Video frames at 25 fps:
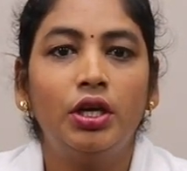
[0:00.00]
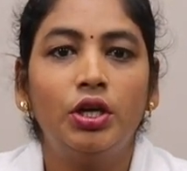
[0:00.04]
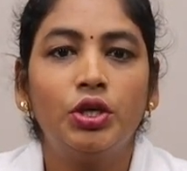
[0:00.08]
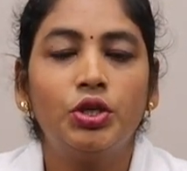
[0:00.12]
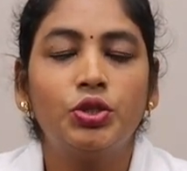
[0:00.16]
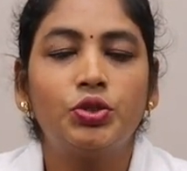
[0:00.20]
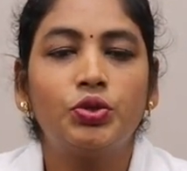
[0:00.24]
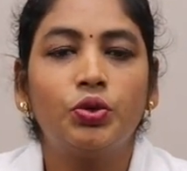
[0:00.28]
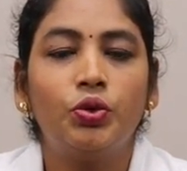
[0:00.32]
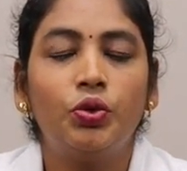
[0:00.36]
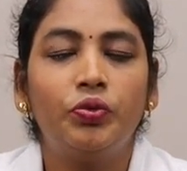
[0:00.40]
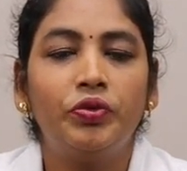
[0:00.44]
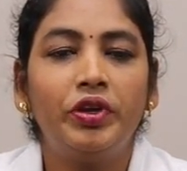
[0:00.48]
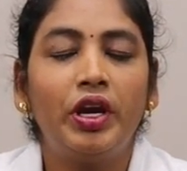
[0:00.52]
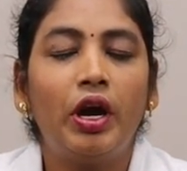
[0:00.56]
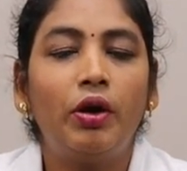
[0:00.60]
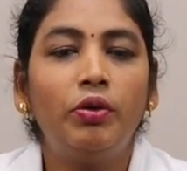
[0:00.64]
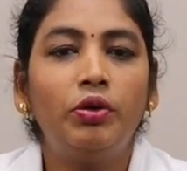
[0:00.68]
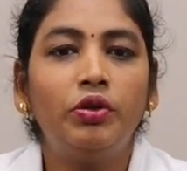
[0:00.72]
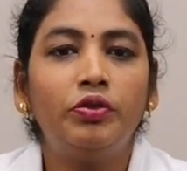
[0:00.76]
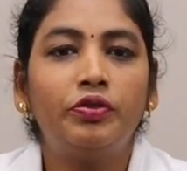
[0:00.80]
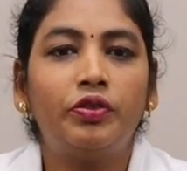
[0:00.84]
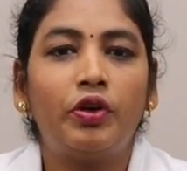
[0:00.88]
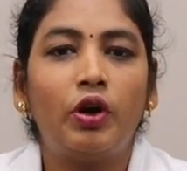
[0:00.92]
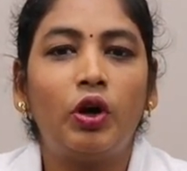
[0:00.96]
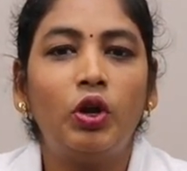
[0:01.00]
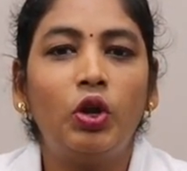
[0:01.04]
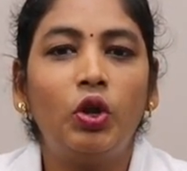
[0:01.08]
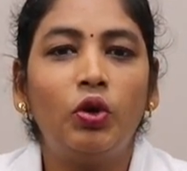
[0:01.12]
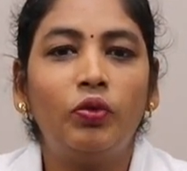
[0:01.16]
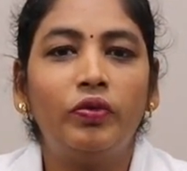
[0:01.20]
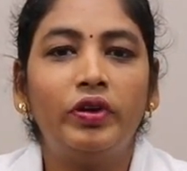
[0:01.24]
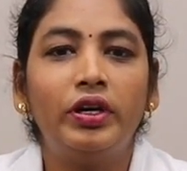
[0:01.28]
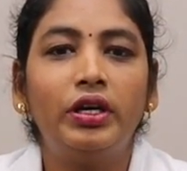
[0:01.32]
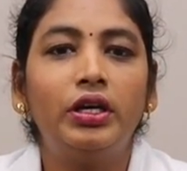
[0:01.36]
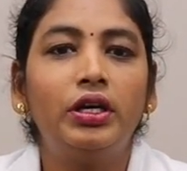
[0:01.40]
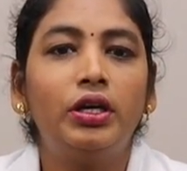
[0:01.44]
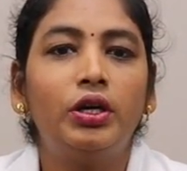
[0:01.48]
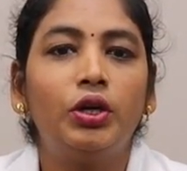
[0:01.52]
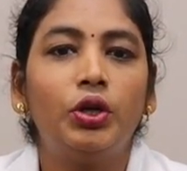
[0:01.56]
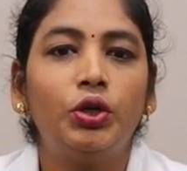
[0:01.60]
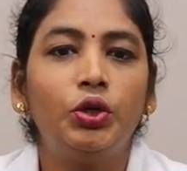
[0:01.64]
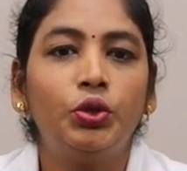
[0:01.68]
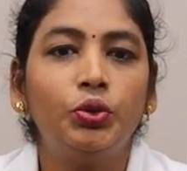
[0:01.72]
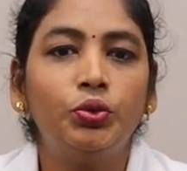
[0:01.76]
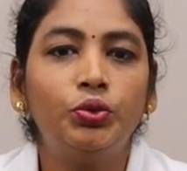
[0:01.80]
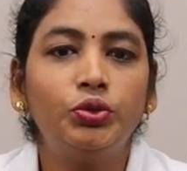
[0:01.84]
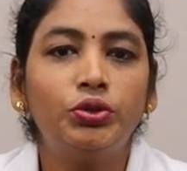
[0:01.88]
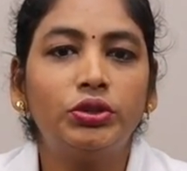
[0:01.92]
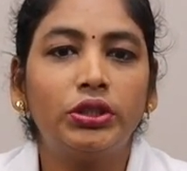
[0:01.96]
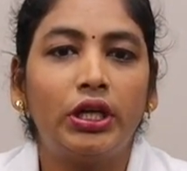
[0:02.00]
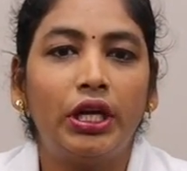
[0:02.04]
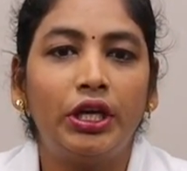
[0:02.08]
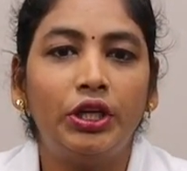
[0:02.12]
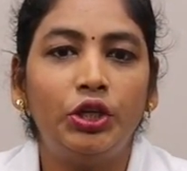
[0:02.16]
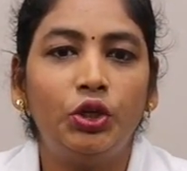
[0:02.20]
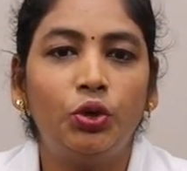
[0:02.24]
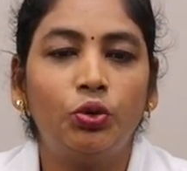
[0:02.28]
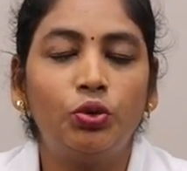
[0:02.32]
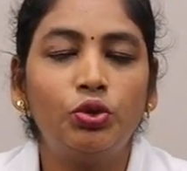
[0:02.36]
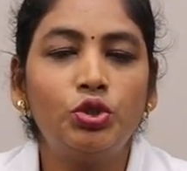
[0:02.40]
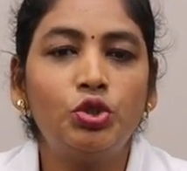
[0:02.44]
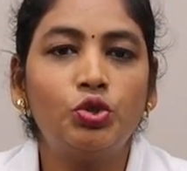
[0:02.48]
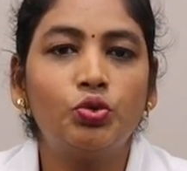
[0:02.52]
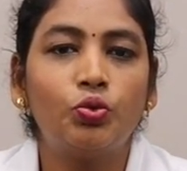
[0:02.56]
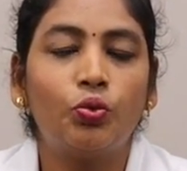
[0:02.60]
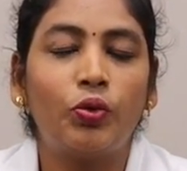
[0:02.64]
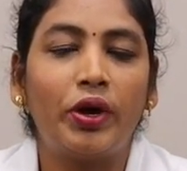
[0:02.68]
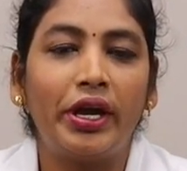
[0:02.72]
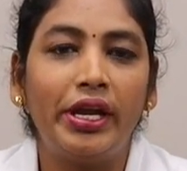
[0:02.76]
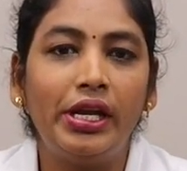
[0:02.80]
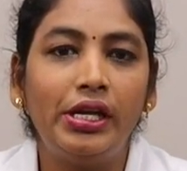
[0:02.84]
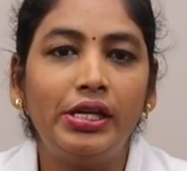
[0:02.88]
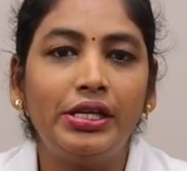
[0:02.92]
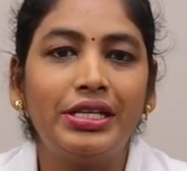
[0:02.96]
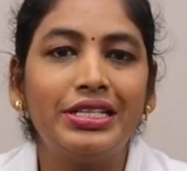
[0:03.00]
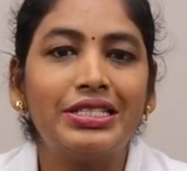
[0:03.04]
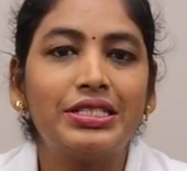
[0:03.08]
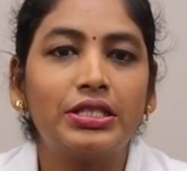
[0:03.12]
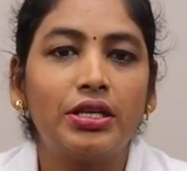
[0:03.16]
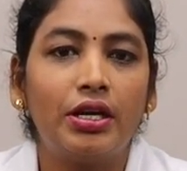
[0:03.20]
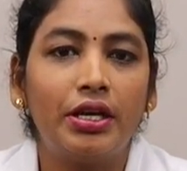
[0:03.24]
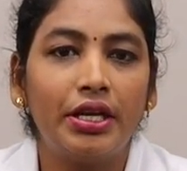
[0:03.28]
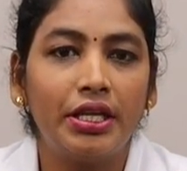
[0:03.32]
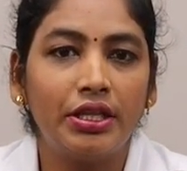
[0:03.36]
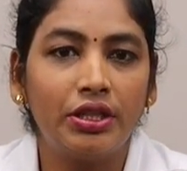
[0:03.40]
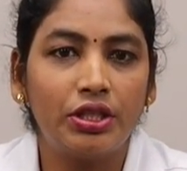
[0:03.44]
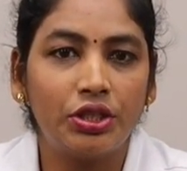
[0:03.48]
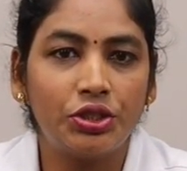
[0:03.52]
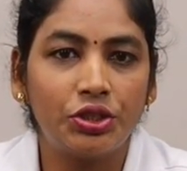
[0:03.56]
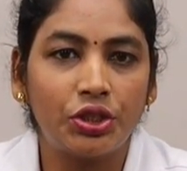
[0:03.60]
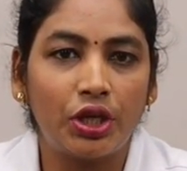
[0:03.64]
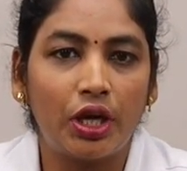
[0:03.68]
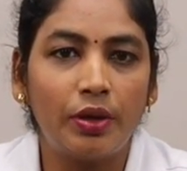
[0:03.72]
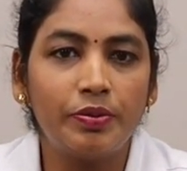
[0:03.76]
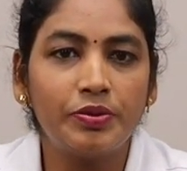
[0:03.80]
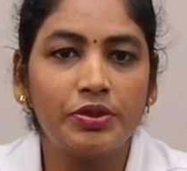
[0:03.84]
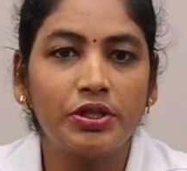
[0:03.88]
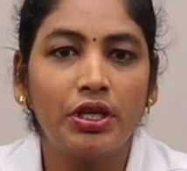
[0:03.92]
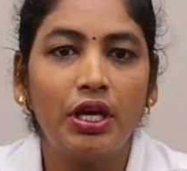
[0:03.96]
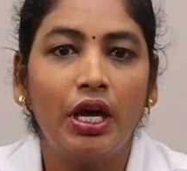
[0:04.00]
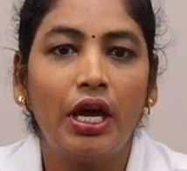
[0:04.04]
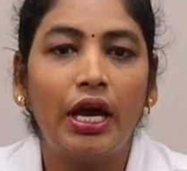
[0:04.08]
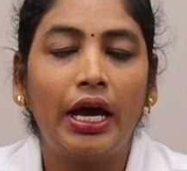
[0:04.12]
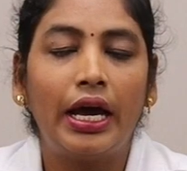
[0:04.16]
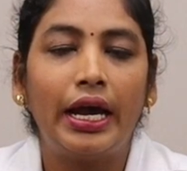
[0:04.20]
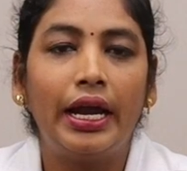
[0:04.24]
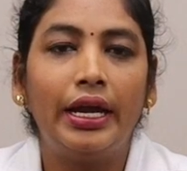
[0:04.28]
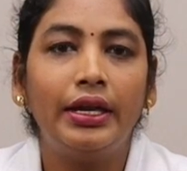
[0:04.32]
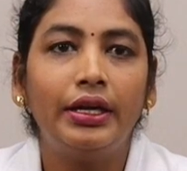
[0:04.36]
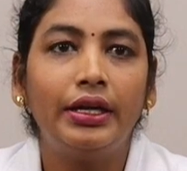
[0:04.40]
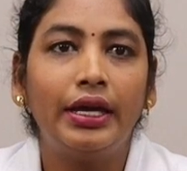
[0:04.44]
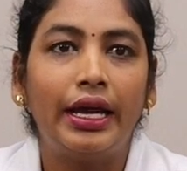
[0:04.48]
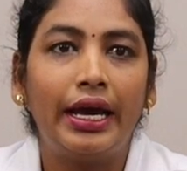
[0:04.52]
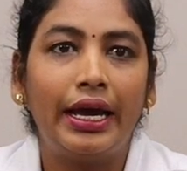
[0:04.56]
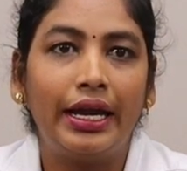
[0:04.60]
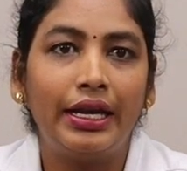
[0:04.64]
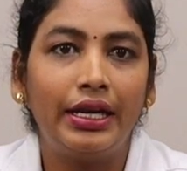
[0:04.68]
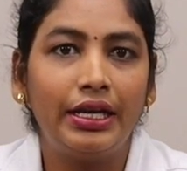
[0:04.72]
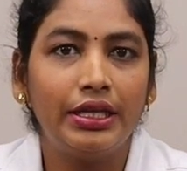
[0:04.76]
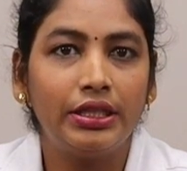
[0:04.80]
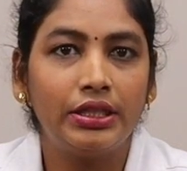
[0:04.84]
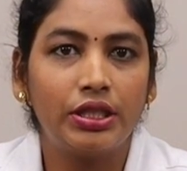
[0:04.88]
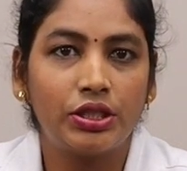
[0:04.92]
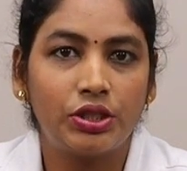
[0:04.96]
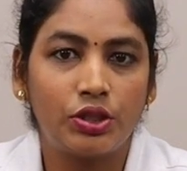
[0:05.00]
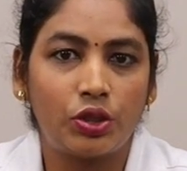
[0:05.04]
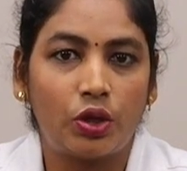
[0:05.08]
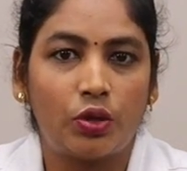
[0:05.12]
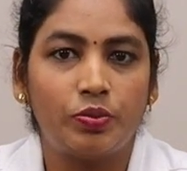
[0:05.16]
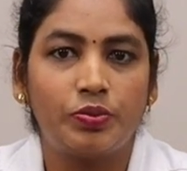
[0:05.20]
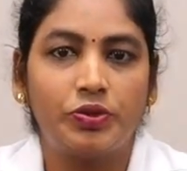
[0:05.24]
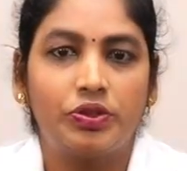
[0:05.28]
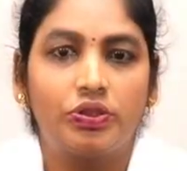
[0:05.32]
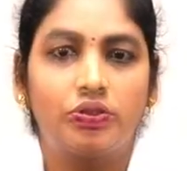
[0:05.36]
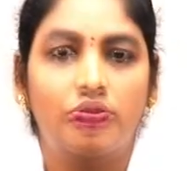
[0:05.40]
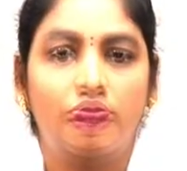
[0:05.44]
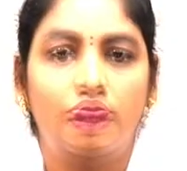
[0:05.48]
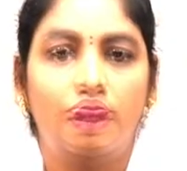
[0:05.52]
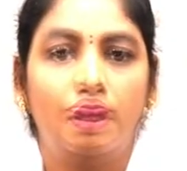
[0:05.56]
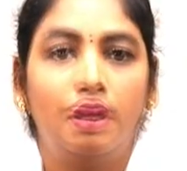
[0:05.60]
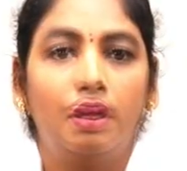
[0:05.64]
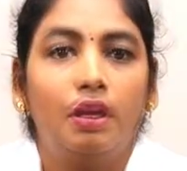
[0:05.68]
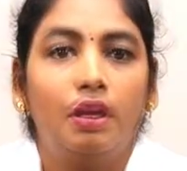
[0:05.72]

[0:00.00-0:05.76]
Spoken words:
So we have to follow the do's and don'ts while discarding the shops and handling the shops.